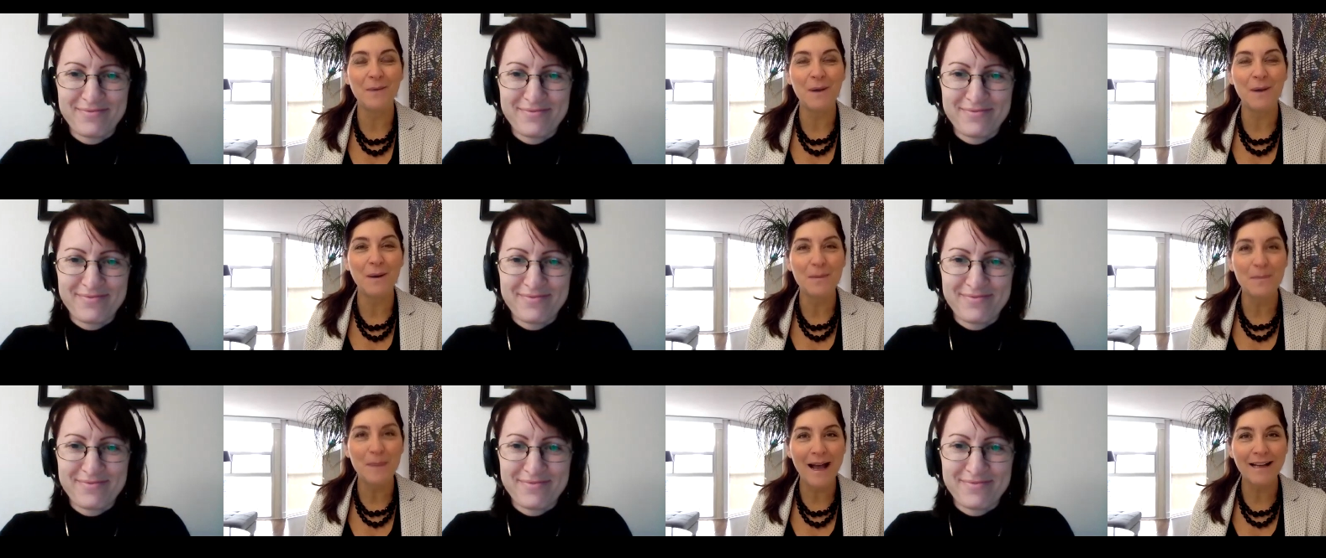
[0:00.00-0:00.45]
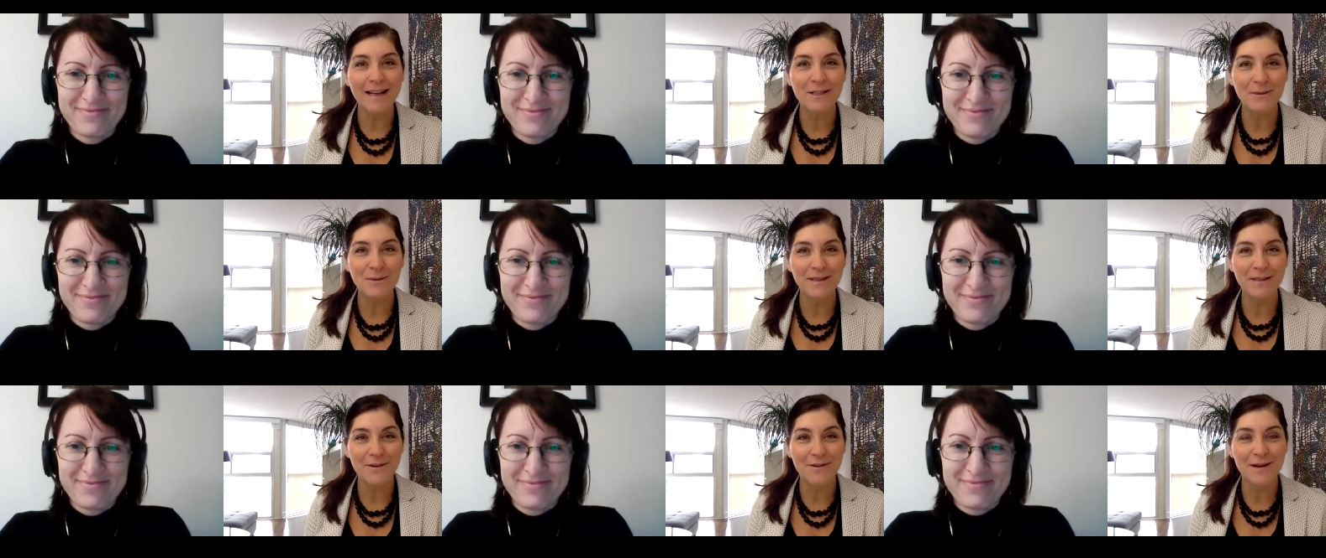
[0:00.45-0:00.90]
Speaker 1: Welcome back to
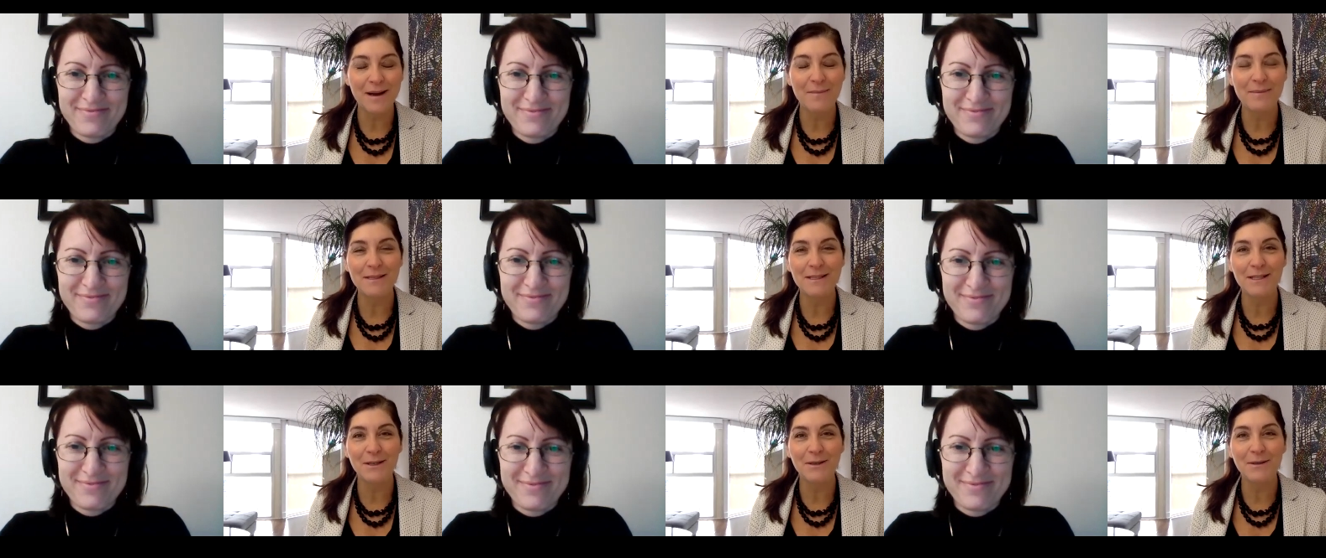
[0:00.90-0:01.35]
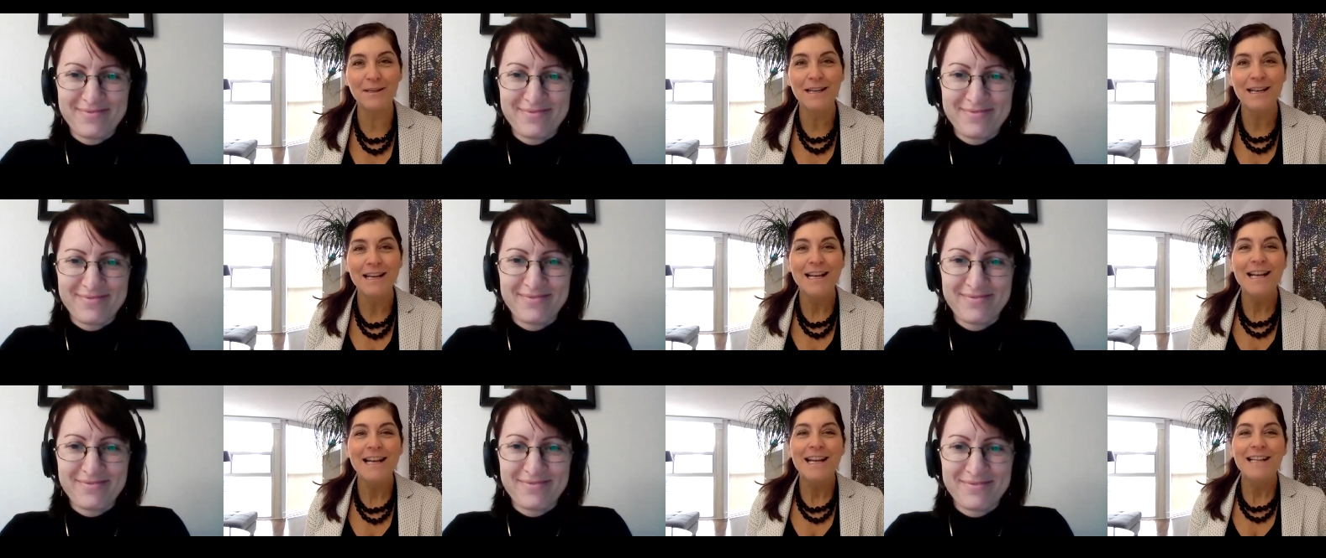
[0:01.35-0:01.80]
another episode.
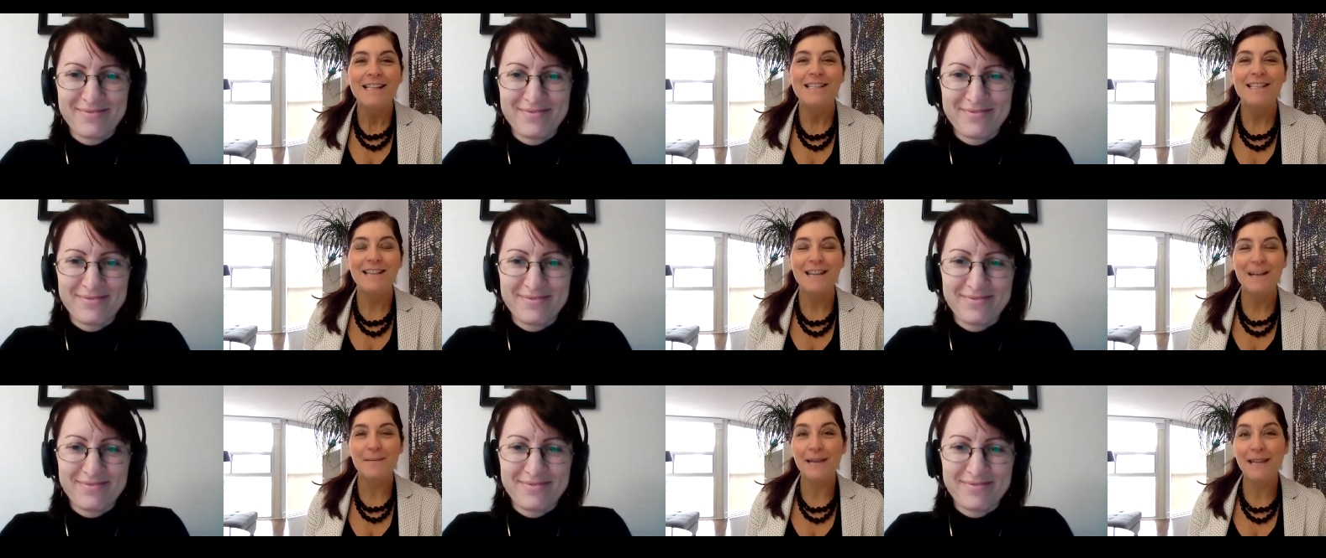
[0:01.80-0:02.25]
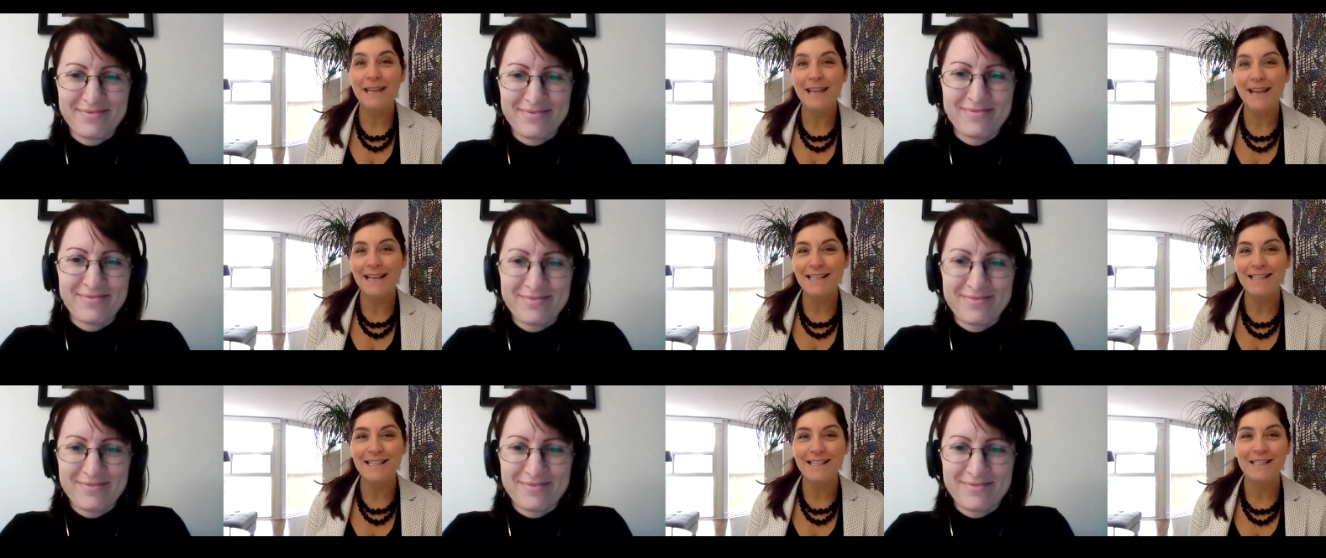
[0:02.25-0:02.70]
Today my
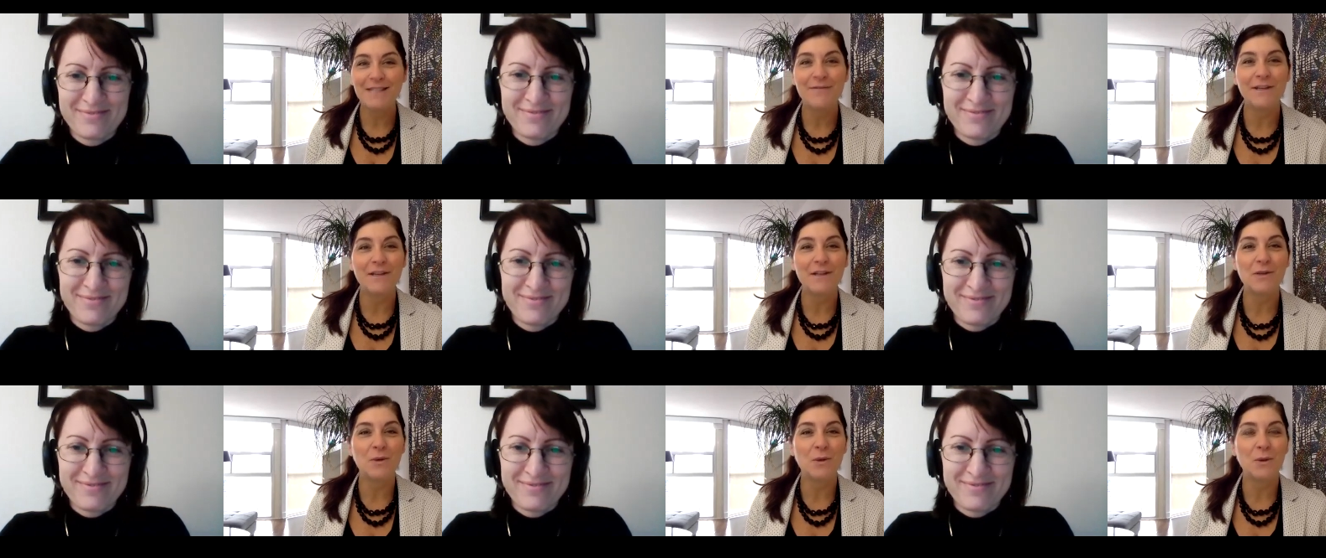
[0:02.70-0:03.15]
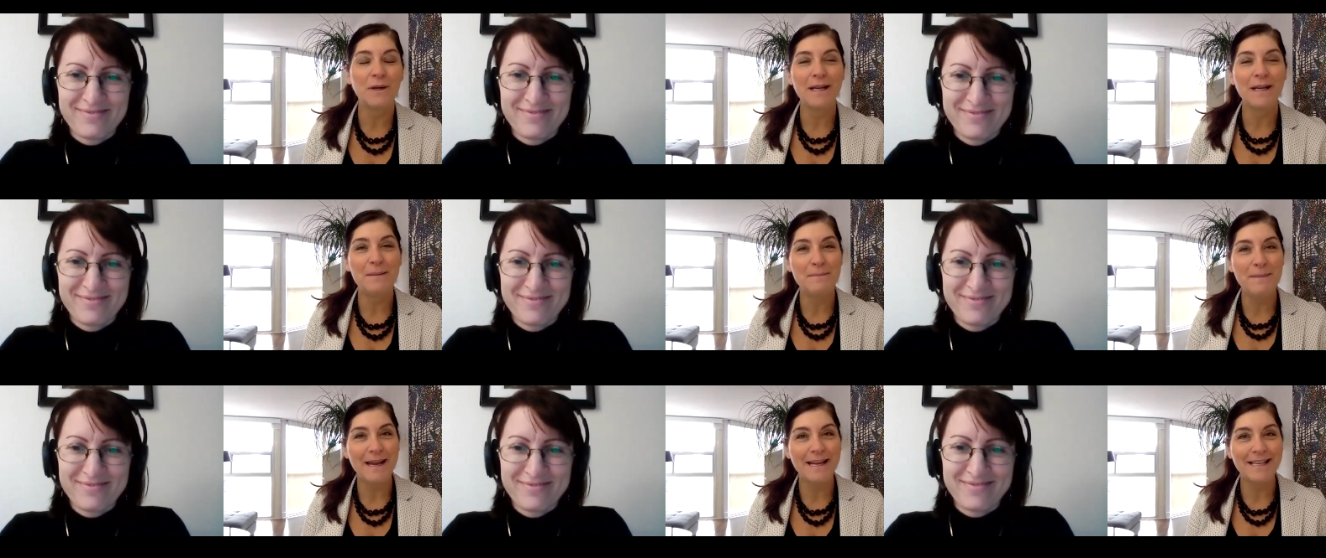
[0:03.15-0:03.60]
guest is Victoria
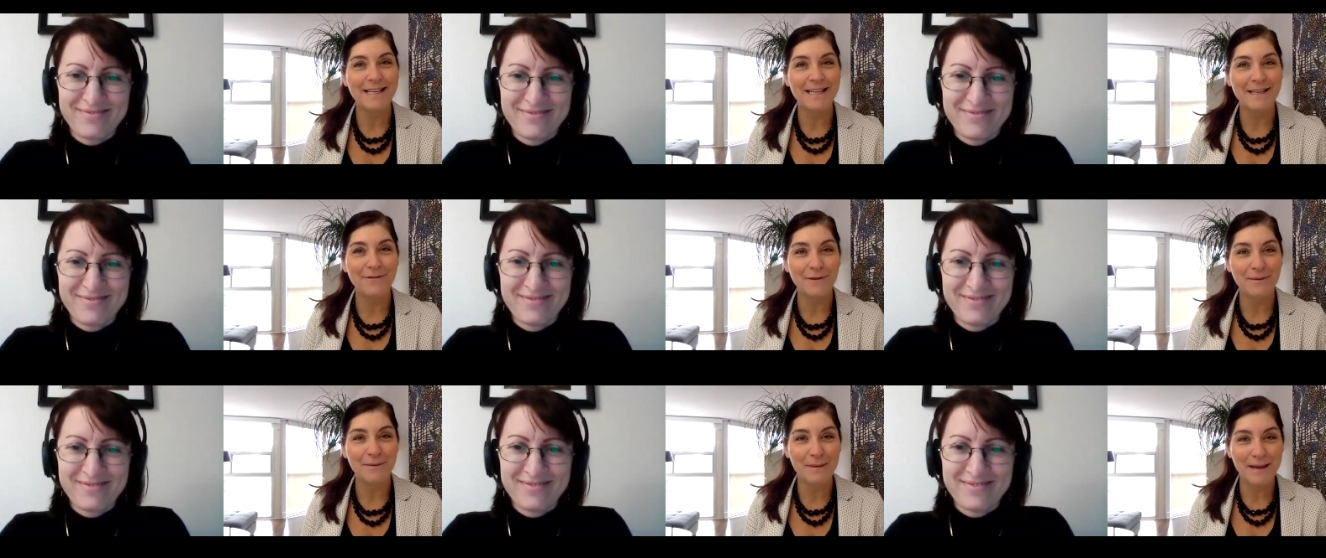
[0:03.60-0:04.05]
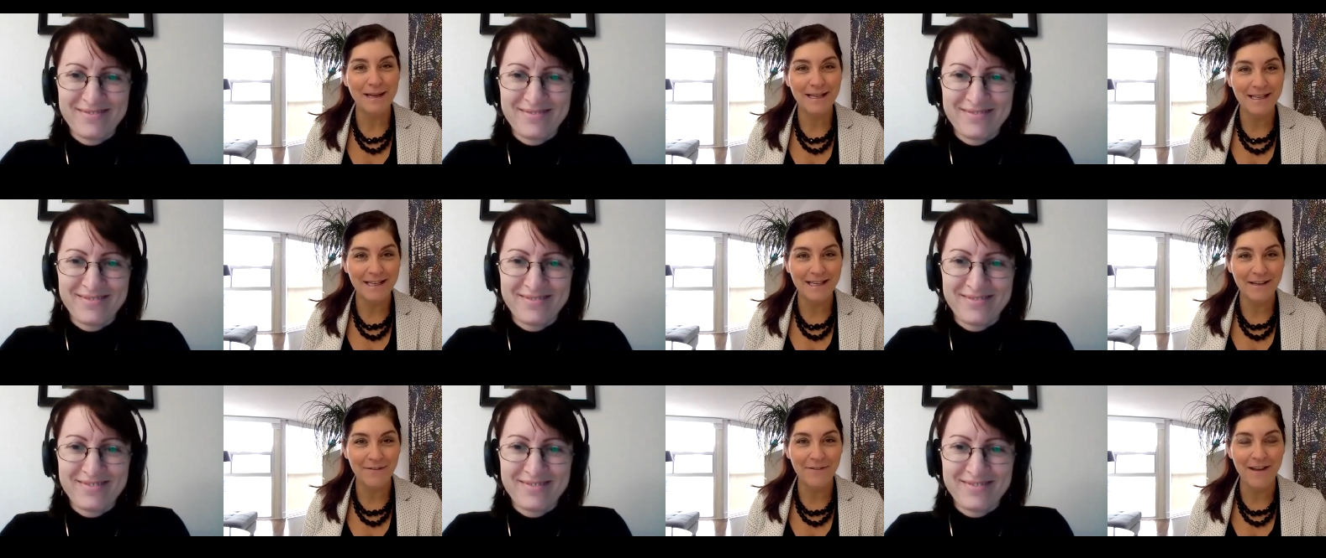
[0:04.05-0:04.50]
Matey from
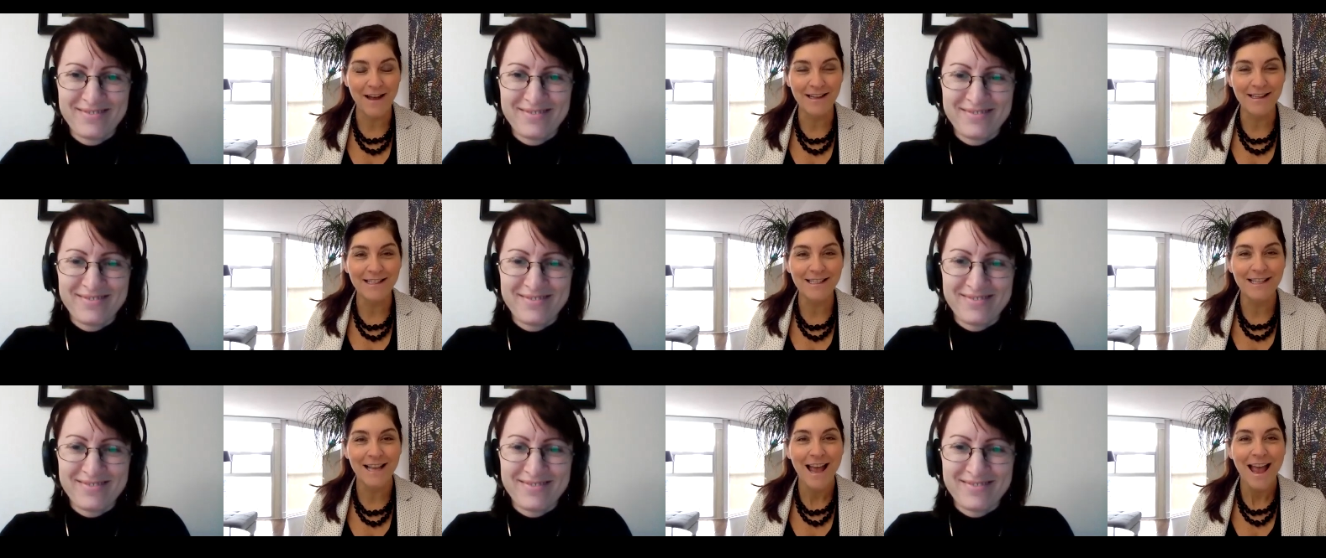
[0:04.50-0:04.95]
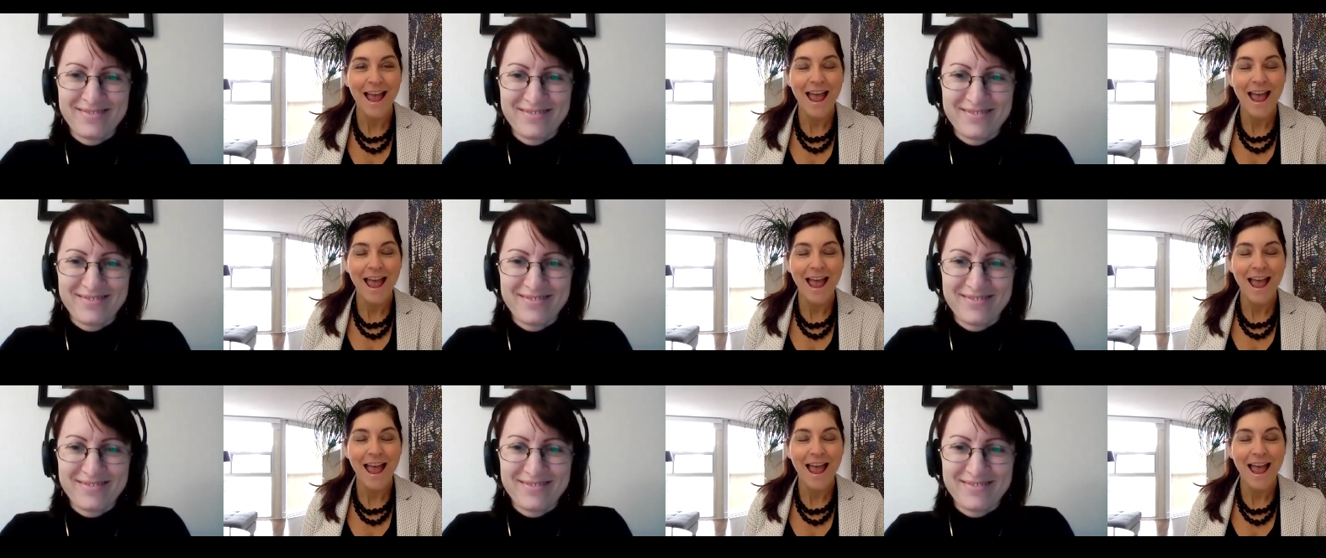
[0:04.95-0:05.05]
Matey Events,